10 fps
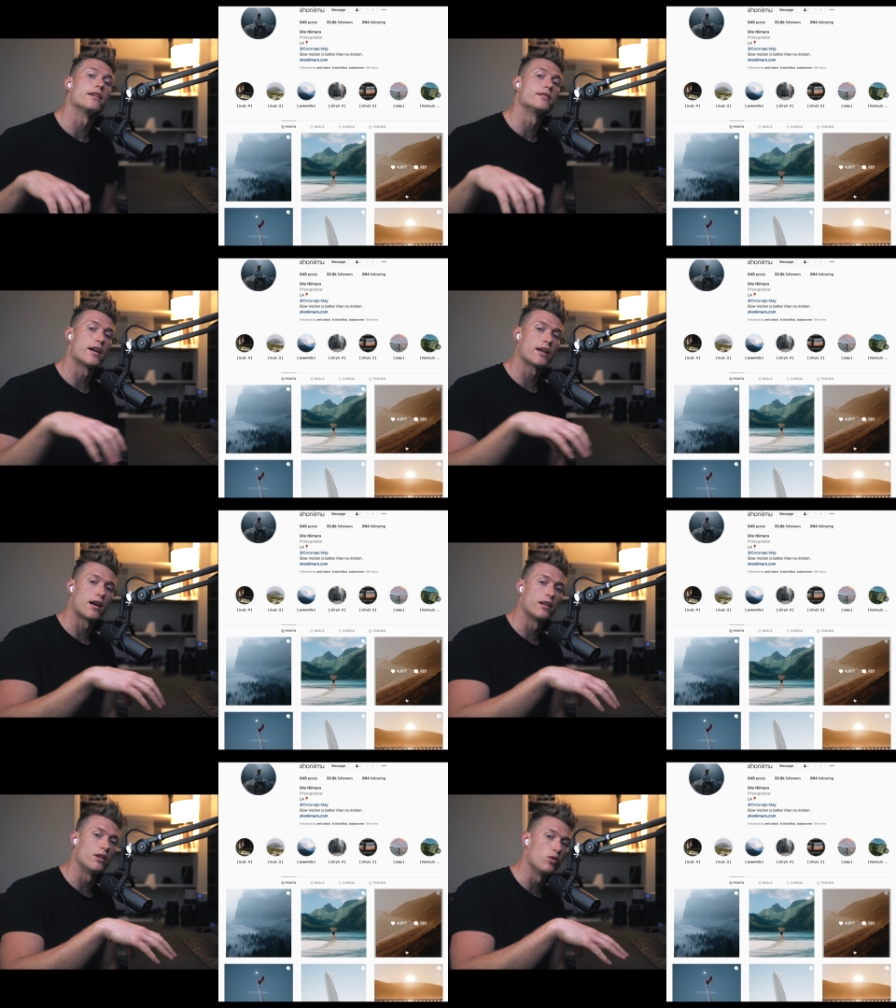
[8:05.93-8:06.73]
exact
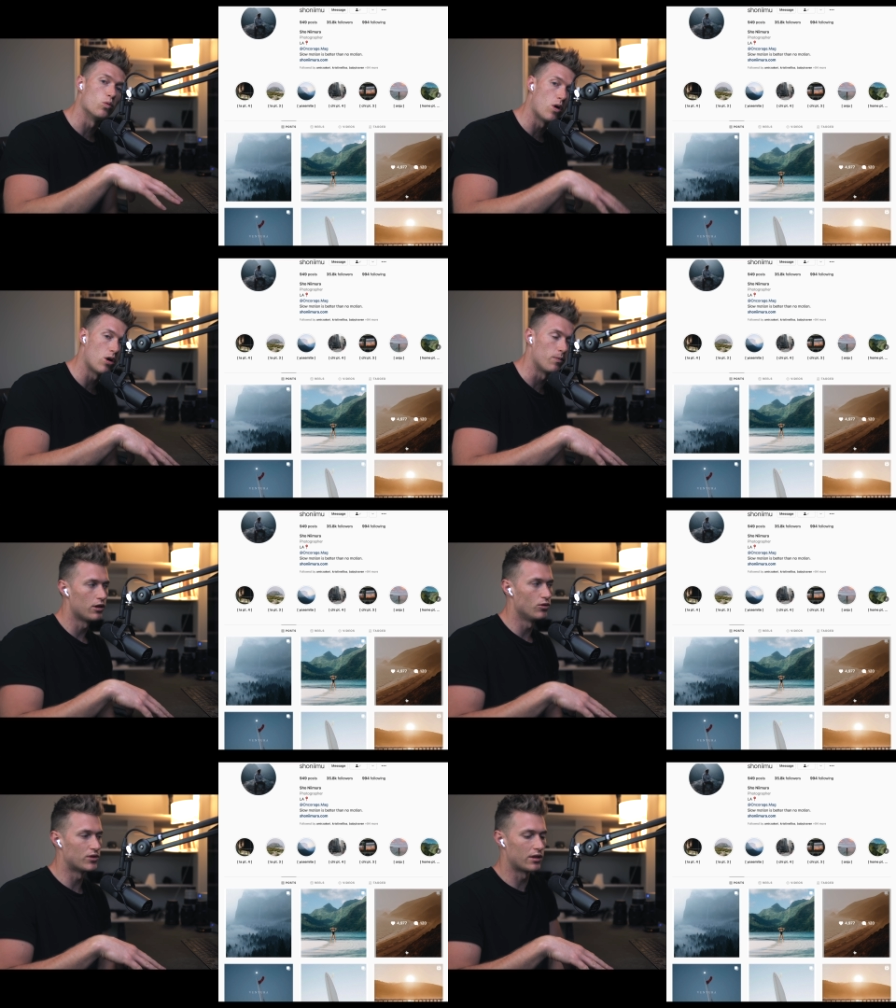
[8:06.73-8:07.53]
color you want
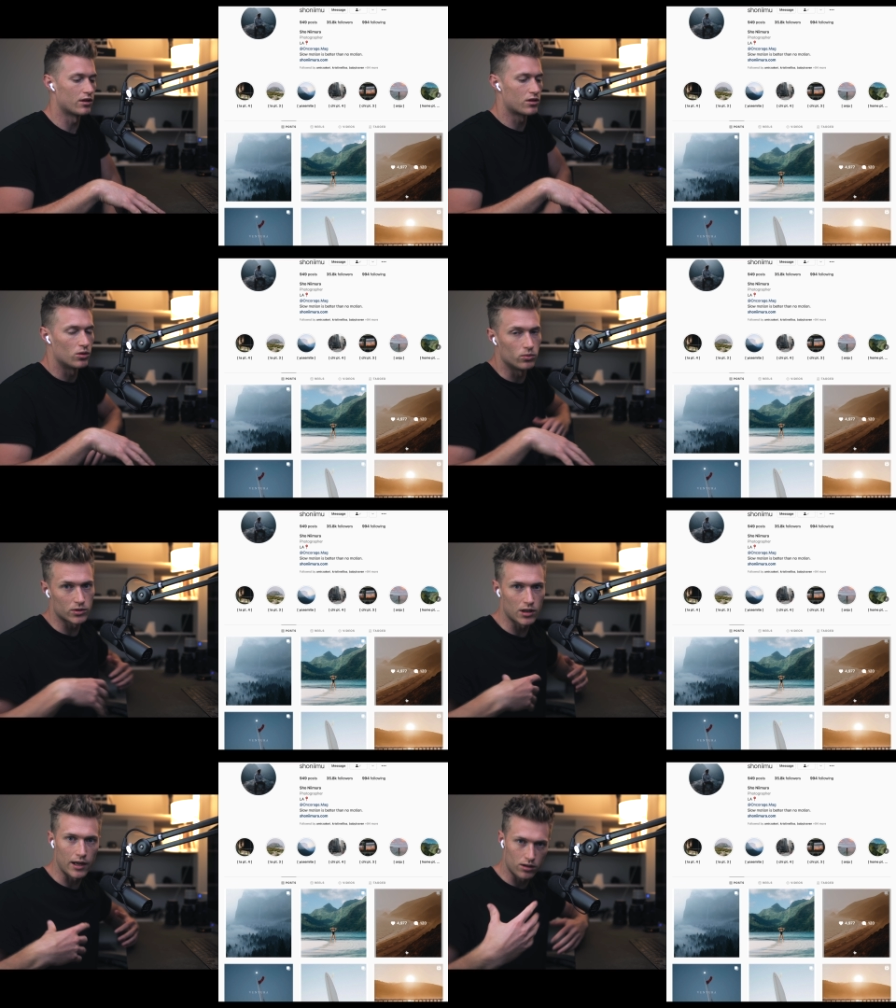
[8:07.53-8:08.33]
using the
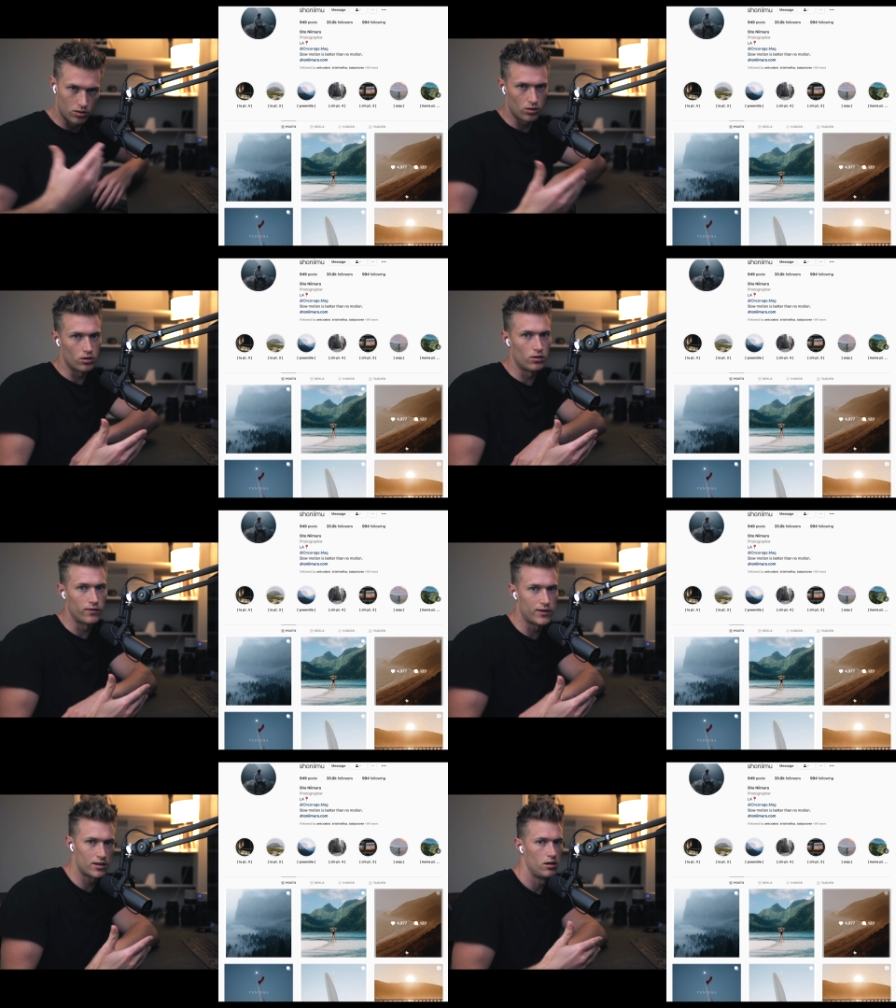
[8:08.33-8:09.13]
tools like curves.